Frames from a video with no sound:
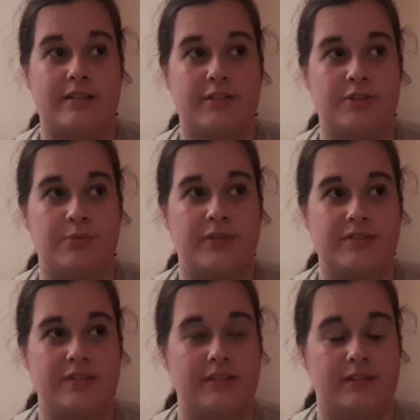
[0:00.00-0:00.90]
I just want
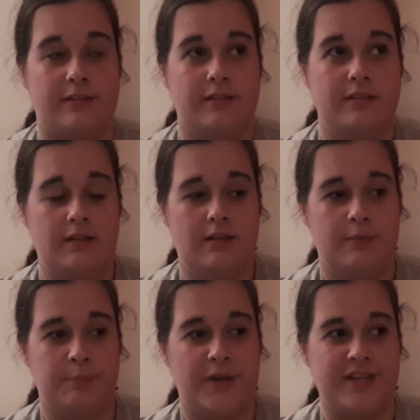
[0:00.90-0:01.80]
to
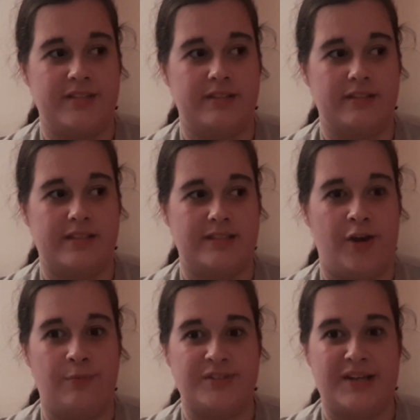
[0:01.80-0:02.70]
basically
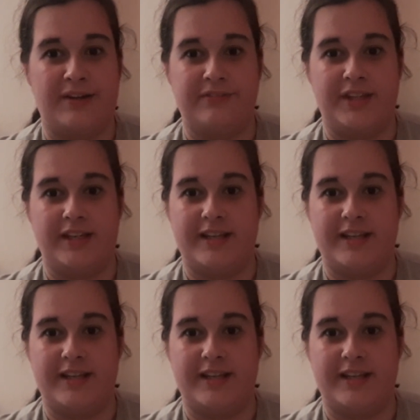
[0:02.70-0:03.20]
tell myself that